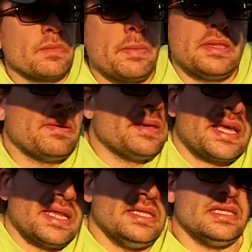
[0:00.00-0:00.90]
I mean, that'd be
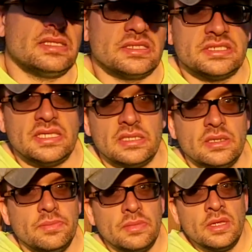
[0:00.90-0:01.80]
kind of neat to see, you
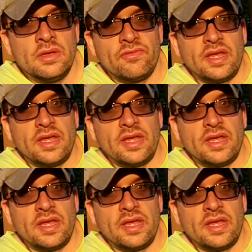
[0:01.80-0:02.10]
know, for